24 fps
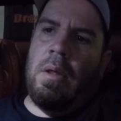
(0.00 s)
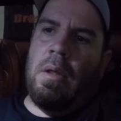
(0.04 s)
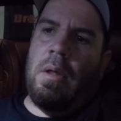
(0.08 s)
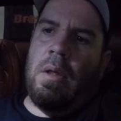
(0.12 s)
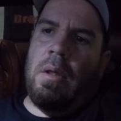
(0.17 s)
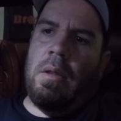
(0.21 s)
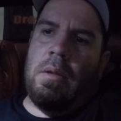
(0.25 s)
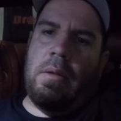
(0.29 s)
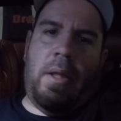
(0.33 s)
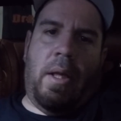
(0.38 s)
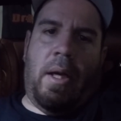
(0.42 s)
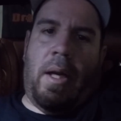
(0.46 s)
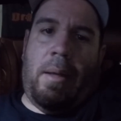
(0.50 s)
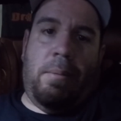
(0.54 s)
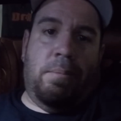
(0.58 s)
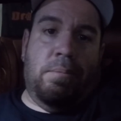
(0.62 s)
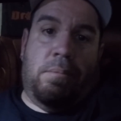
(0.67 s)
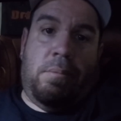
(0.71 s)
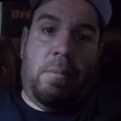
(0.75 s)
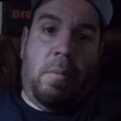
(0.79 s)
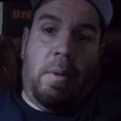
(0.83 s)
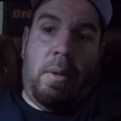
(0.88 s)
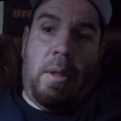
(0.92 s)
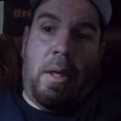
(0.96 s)
that
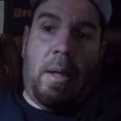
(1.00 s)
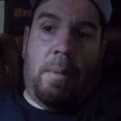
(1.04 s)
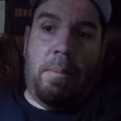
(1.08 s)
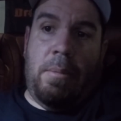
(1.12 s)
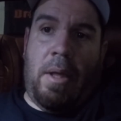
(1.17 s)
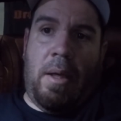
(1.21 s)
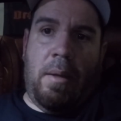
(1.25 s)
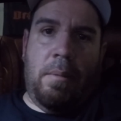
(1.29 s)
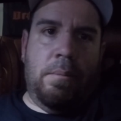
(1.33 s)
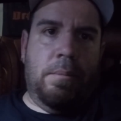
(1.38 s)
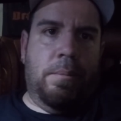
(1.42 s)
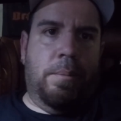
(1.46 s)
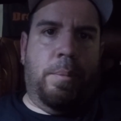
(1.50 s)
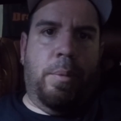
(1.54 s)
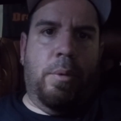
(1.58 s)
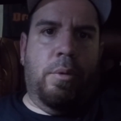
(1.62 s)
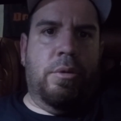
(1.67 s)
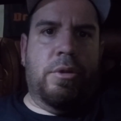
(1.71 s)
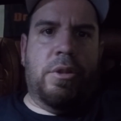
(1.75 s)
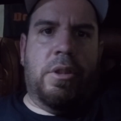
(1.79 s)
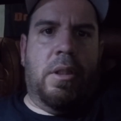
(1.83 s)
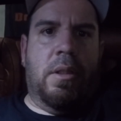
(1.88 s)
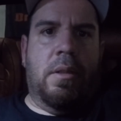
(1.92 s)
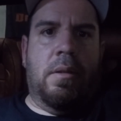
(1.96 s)
I'm not
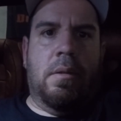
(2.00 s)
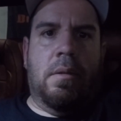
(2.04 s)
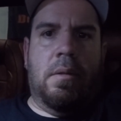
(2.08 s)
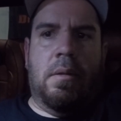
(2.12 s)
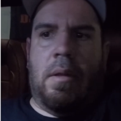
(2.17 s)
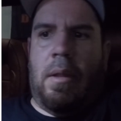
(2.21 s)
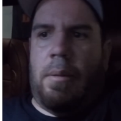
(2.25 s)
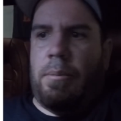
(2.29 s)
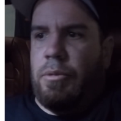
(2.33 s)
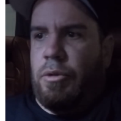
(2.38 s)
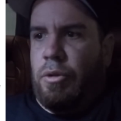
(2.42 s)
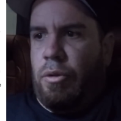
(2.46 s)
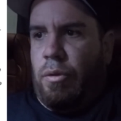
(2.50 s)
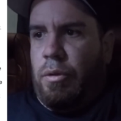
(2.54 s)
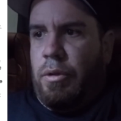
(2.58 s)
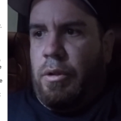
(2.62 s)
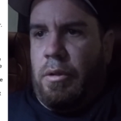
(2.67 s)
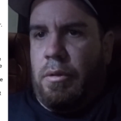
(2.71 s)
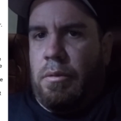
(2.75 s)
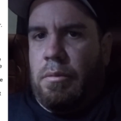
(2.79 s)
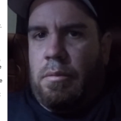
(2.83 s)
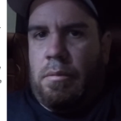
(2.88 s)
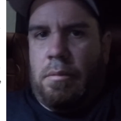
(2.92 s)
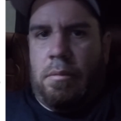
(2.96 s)
bullshitting. I'm showing
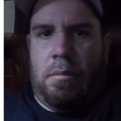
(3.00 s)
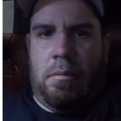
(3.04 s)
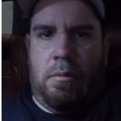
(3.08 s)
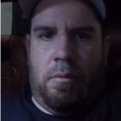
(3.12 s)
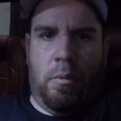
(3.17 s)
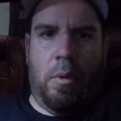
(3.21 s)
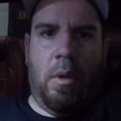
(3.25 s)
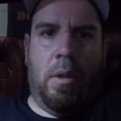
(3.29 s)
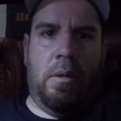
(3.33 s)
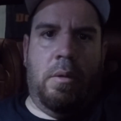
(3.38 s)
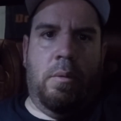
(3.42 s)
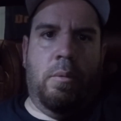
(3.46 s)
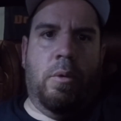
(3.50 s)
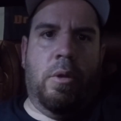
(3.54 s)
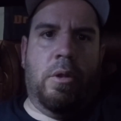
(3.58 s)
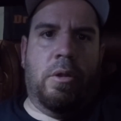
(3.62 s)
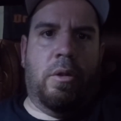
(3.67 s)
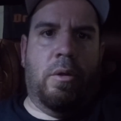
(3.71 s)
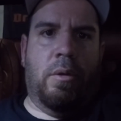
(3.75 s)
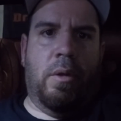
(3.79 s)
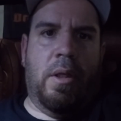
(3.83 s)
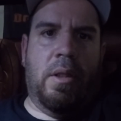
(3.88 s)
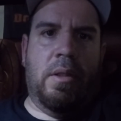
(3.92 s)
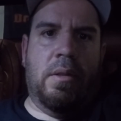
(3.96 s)
you what
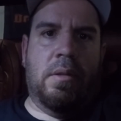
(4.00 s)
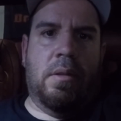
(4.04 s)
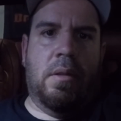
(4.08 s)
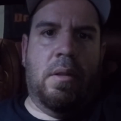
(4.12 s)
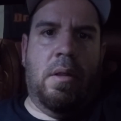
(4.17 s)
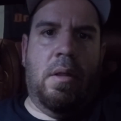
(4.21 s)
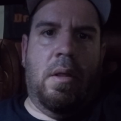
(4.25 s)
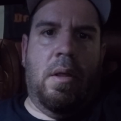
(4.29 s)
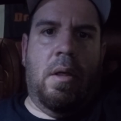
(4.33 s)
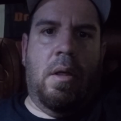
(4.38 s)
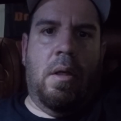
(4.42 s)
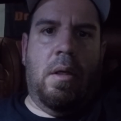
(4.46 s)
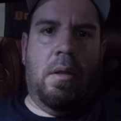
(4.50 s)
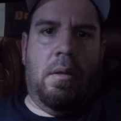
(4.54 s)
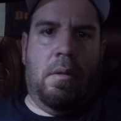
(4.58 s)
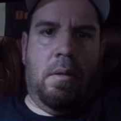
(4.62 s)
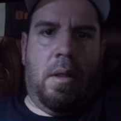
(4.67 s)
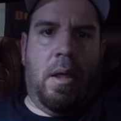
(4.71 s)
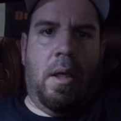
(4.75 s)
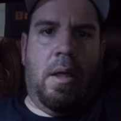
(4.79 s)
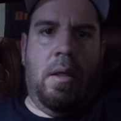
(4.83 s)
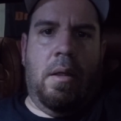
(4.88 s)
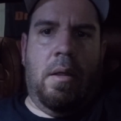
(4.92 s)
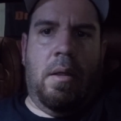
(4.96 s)
there is,
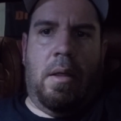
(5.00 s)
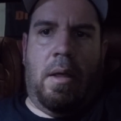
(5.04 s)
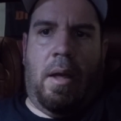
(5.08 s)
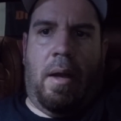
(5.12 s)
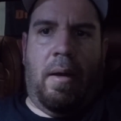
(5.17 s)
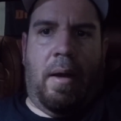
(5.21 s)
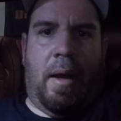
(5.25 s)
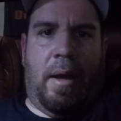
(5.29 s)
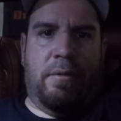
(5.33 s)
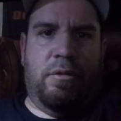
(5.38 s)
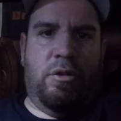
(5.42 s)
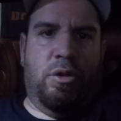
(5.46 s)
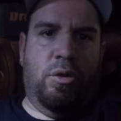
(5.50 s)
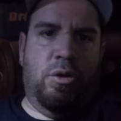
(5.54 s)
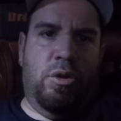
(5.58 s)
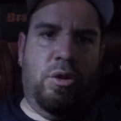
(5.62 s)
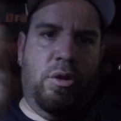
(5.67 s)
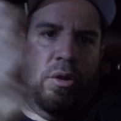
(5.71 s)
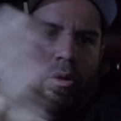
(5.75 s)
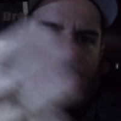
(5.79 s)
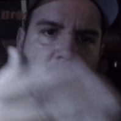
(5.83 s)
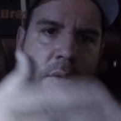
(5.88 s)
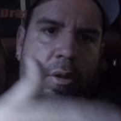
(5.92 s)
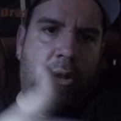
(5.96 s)
okay? And I've showed you
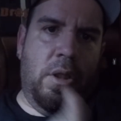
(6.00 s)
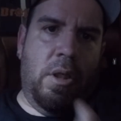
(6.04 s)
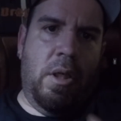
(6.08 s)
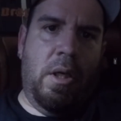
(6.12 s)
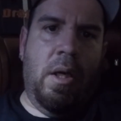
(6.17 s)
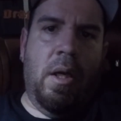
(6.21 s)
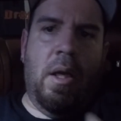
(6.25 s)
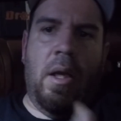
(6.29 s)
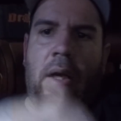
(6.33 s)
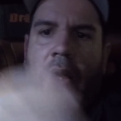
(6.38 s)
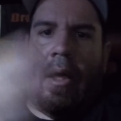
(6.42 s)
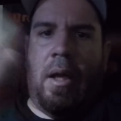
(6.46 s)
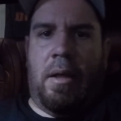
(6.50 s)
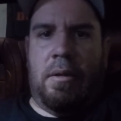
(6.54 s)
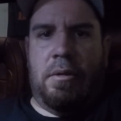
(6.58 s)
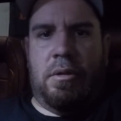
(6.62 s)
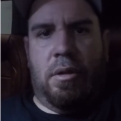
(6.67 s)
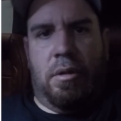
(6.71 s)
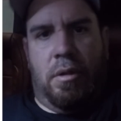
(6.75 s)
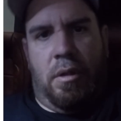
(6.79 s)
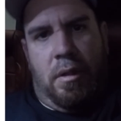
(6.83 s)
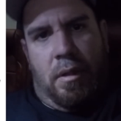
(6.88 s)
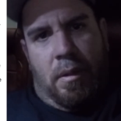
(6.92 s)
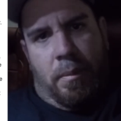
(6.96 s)
the good, and I'll show
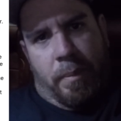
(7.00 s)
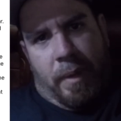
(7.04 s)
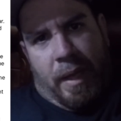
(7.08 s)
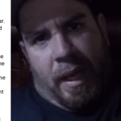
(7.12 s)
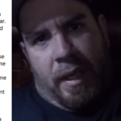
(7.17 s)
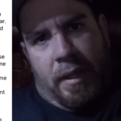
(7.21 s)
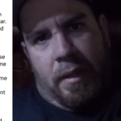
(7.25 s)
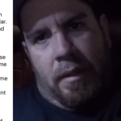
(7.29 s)
you the bad.